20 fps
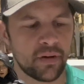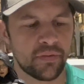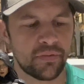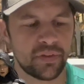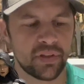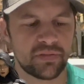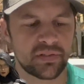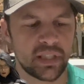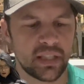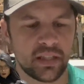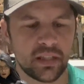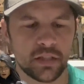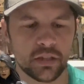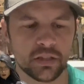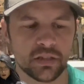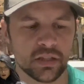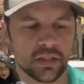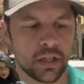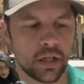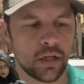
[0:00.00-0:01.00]
15
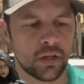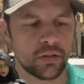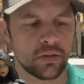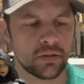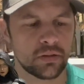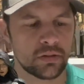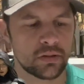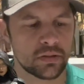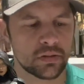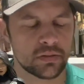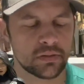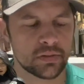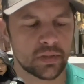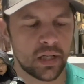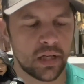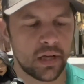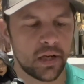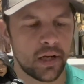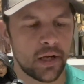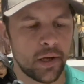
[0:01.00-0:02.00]
years ago,
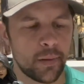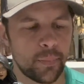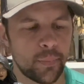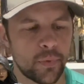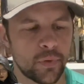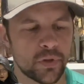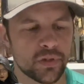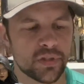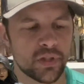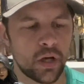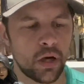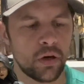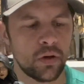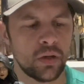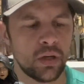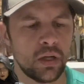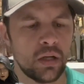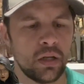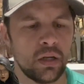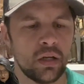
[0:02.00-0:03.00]
or so,
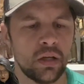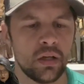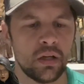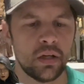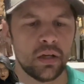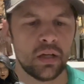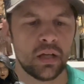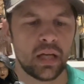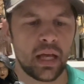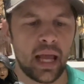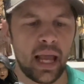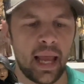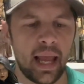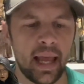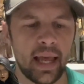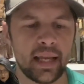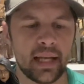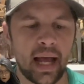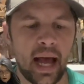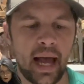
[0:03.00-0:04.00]

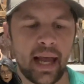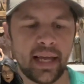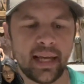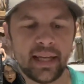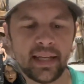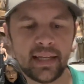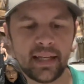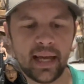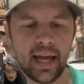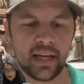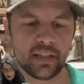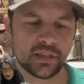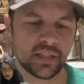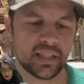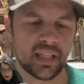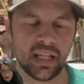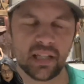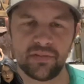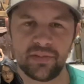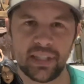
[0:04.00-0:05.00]
and I actually
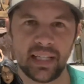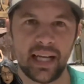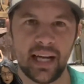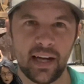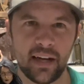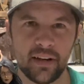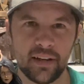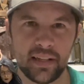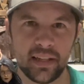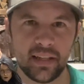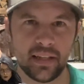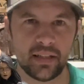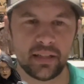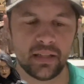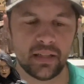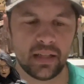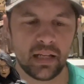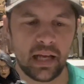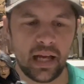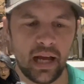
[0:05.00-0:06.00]
kind of inherited
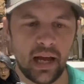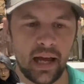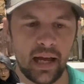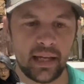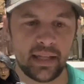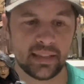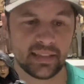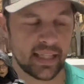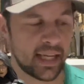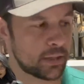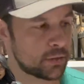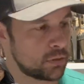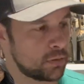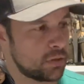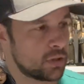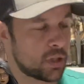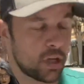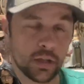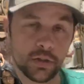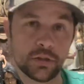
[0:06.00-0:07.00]
his actual
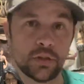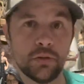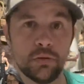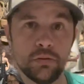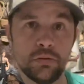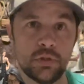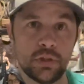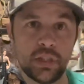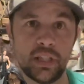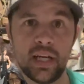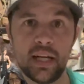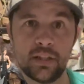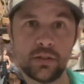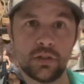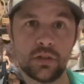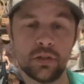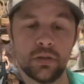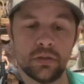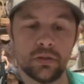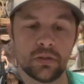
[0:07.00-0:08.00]
cartoon G.I.
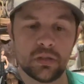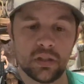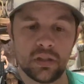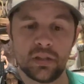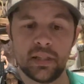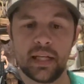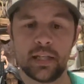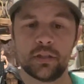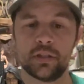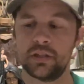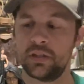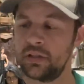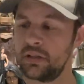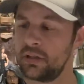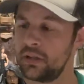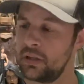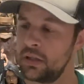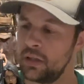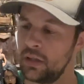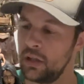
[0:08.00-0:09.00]
Joe collection.
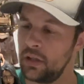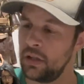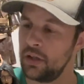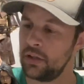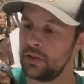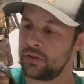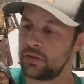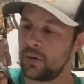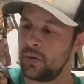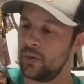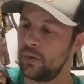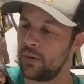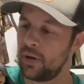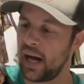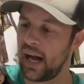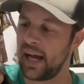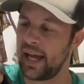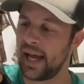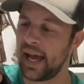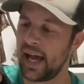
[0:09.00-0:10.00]
So
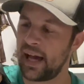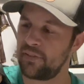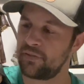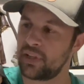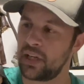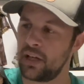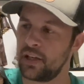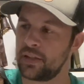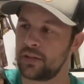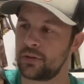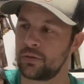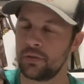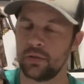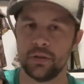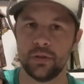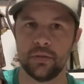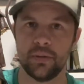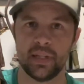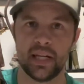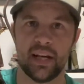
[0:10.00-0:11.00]
I have gone
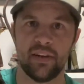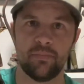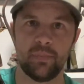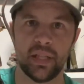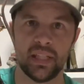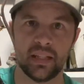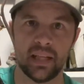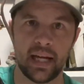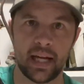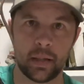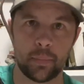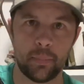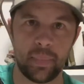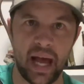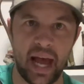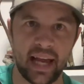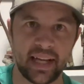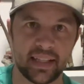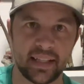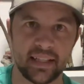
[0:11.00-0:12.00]
through and I've been like
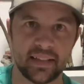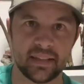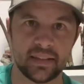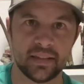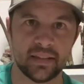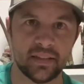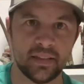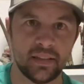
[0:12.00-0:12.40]
bagging